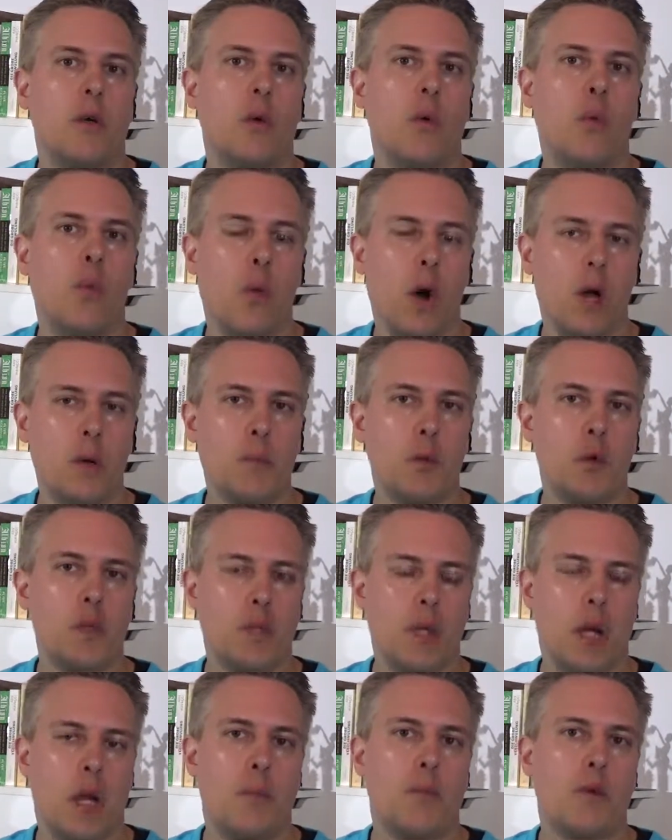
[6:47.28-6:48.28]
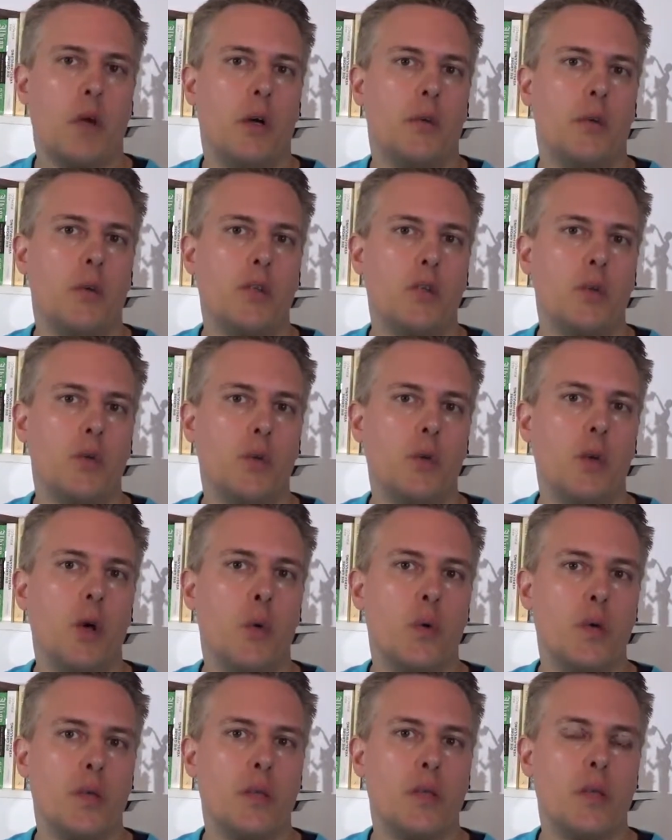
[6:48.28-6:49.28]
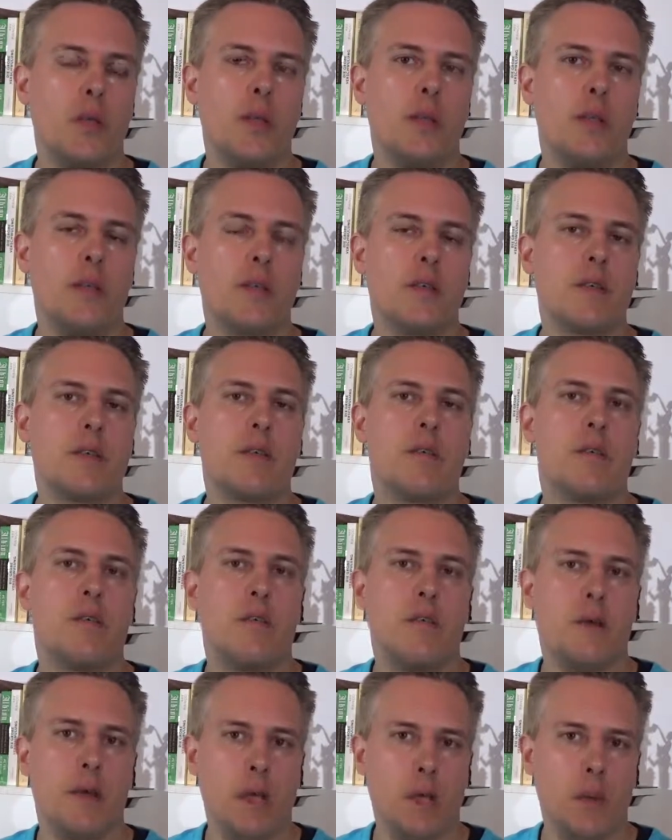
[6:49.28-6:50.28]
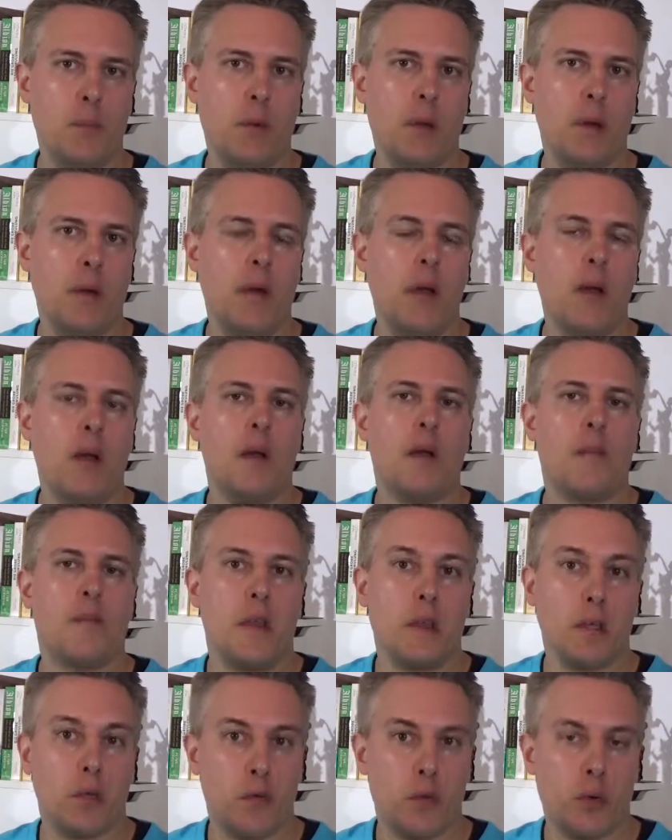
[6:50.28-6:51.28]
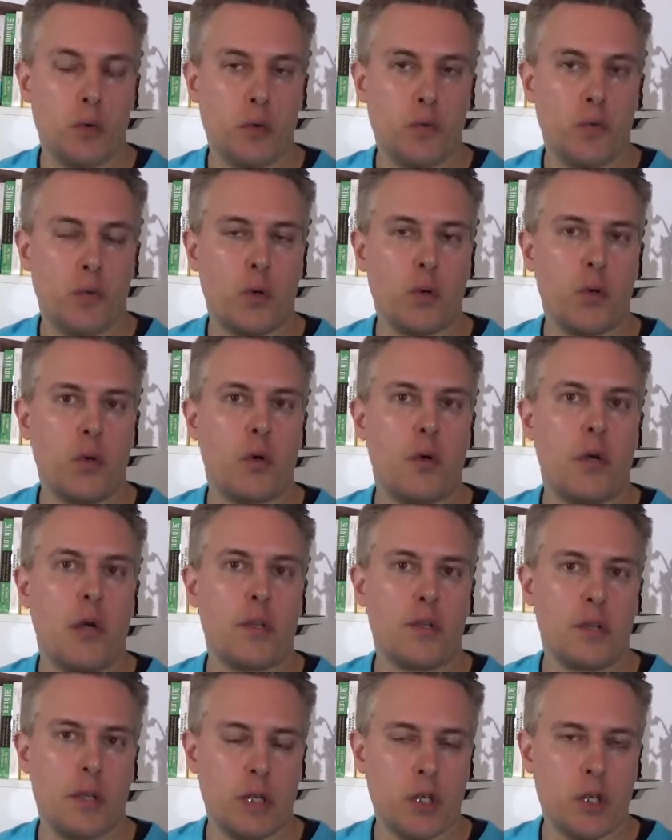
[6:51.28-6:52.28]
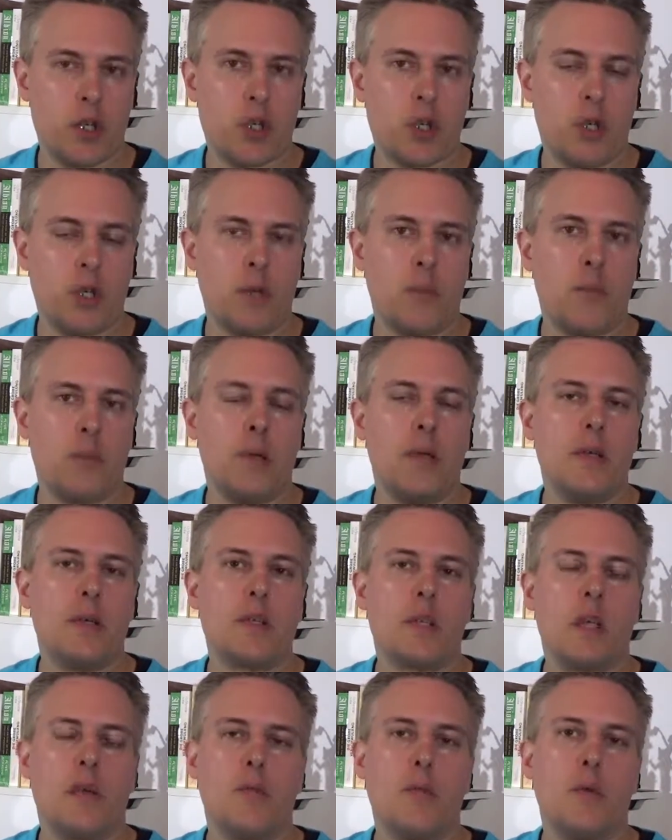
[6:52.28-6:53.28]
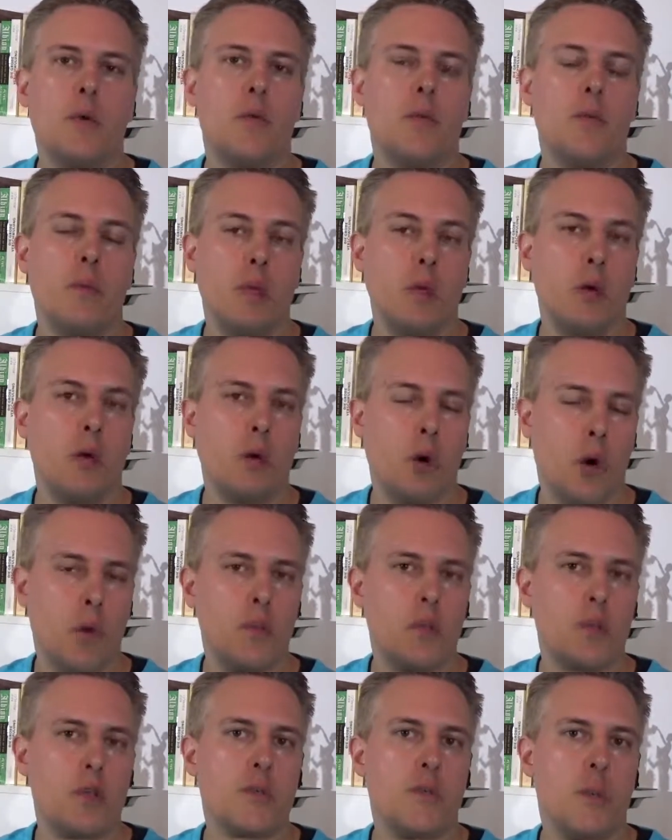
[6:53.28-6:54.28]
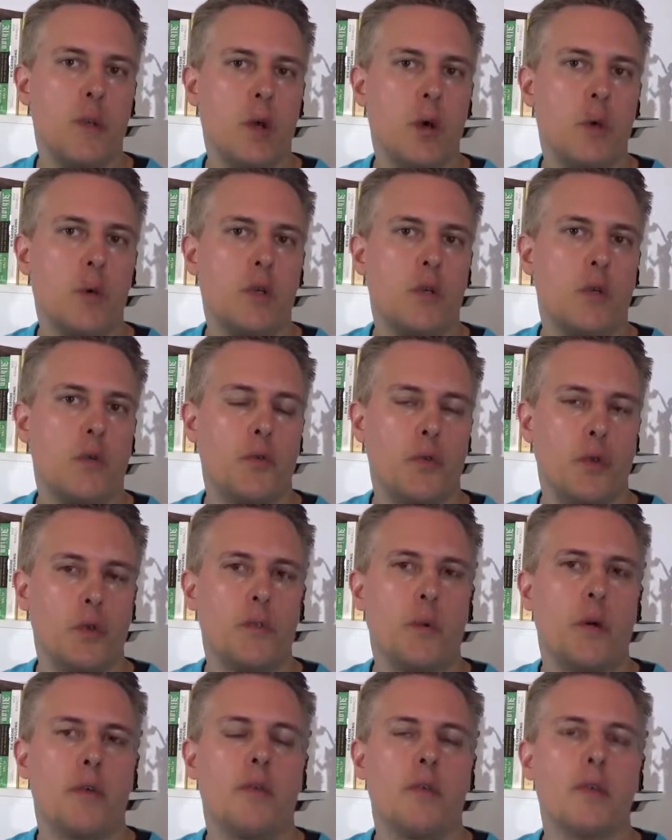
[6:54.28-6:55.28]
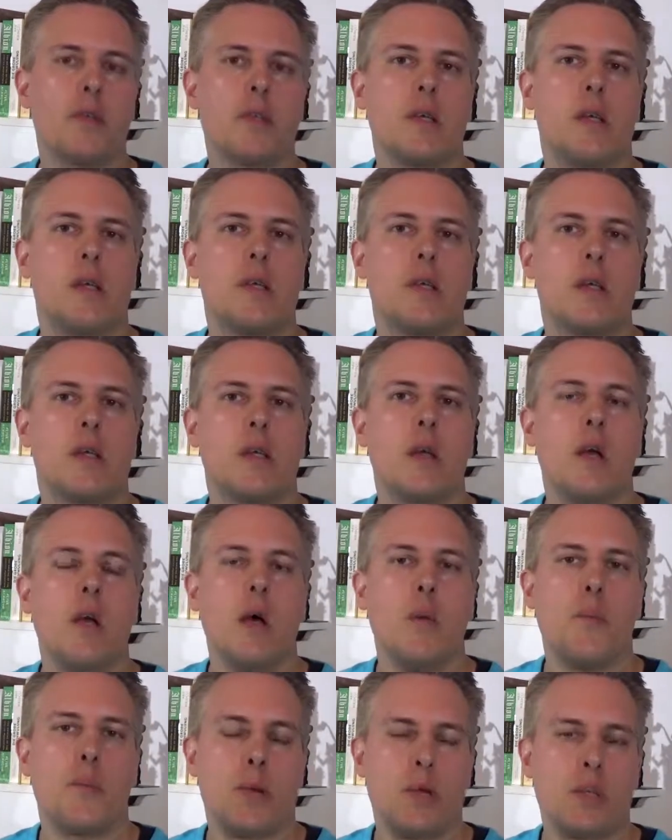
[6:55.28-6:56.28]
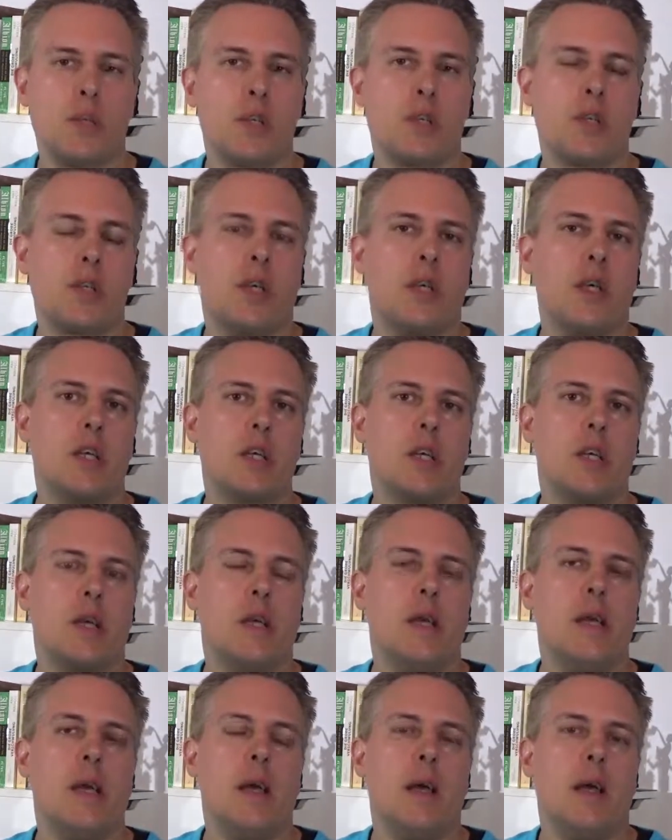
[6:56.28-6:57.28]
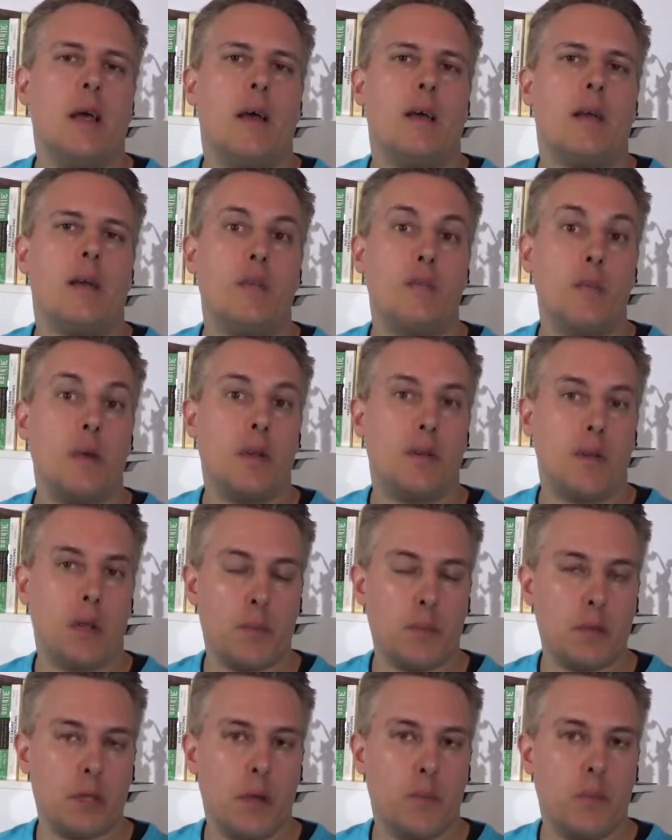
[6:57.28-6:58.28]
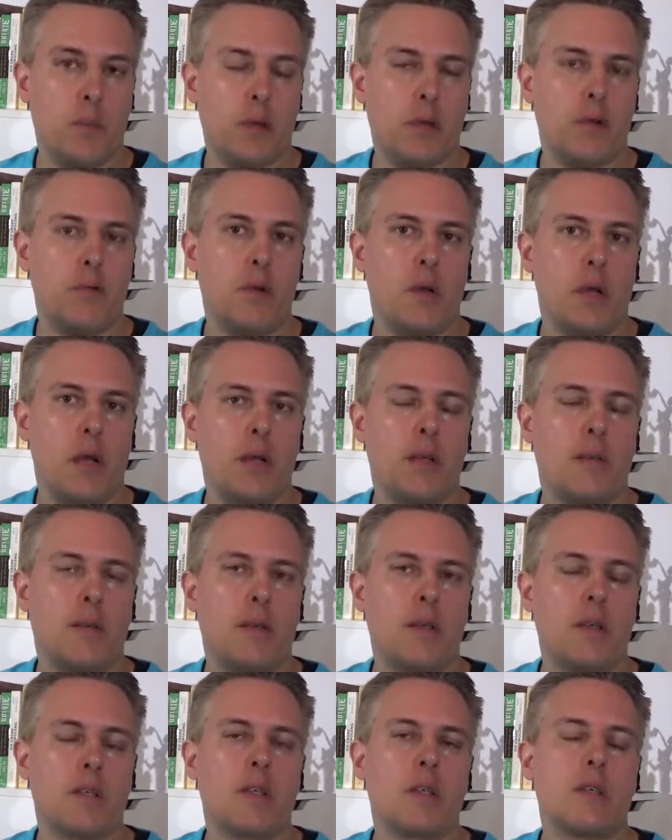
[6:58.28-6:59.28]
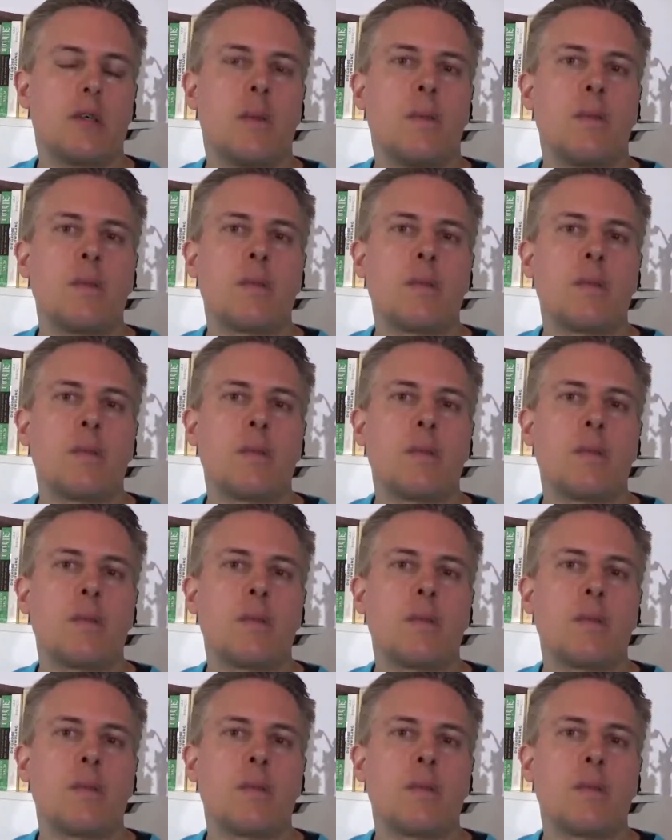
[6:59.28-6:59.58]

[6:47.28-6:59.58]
one more time rather to go and see this film. Thank you for, for your attention. Please give me your comments below what you thought about this little presentation. Uh, give me a thumbs up if you like this.